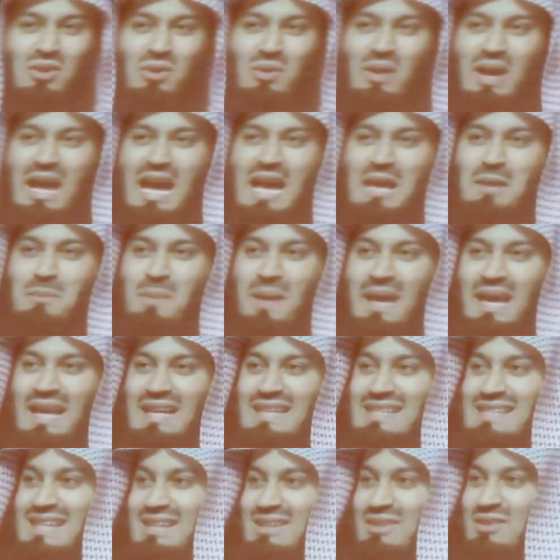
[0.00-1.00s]

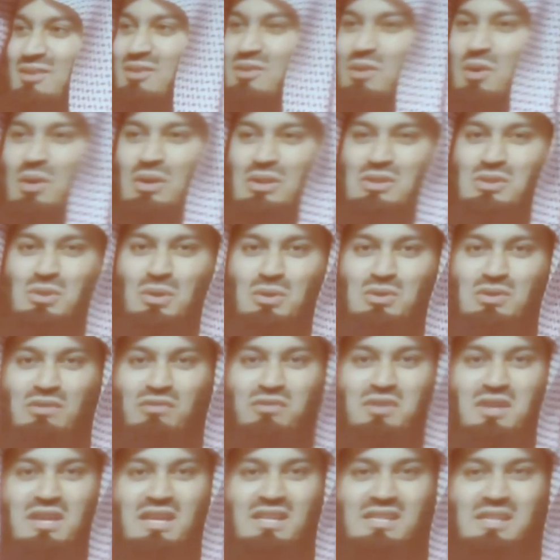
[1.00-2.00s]
iPads and all sorts of
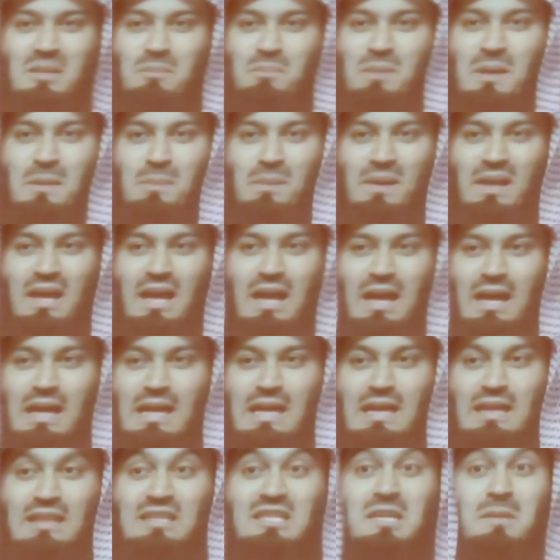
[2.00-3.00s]
things, and people are
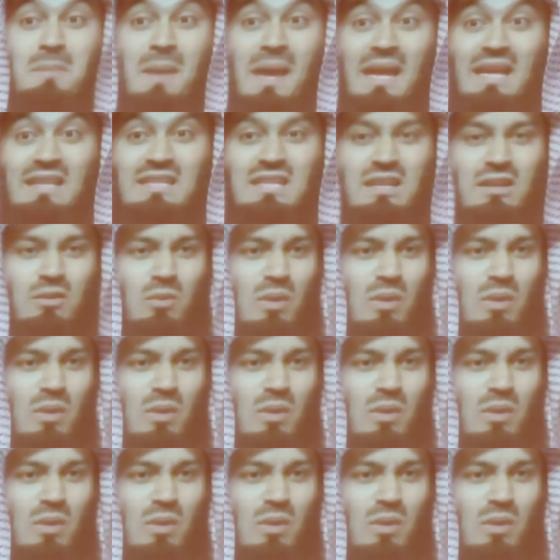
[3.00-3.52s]
debating what